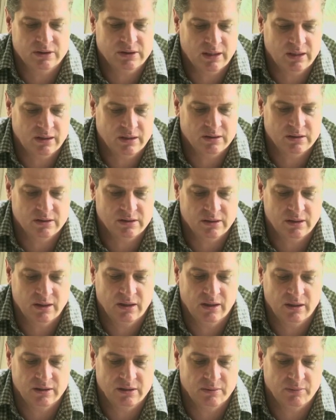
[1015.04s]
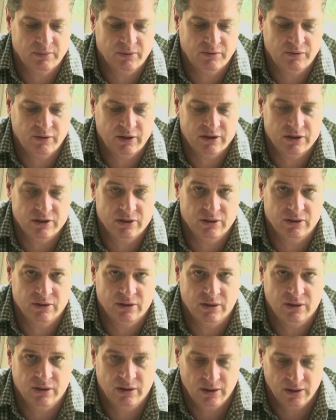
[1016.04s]
status as a professional
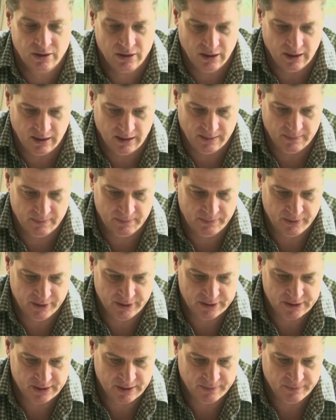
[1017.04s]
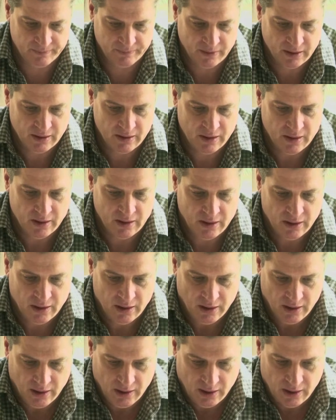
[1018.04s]
person.
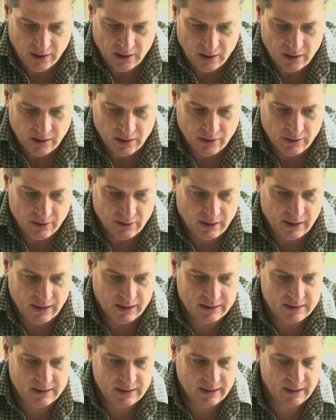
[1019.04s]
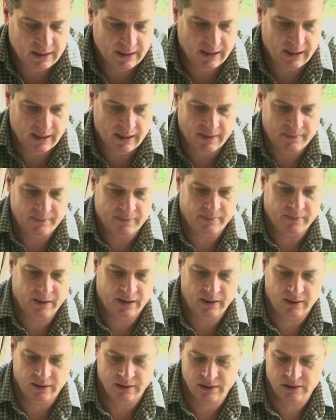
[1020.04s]
Right,
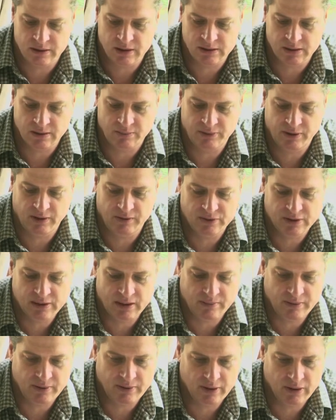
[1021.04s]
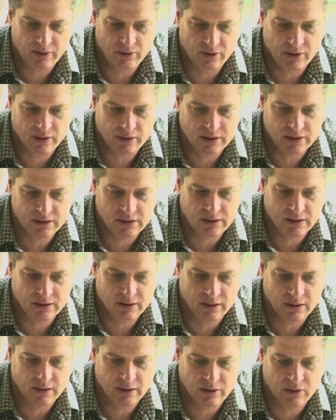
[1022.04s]
just a brief summary or just
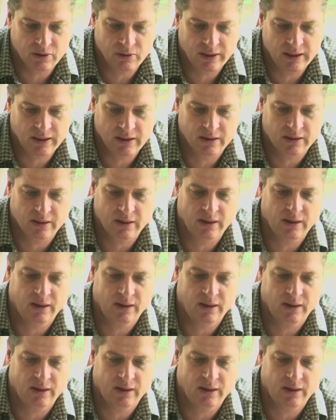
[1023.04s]
a quick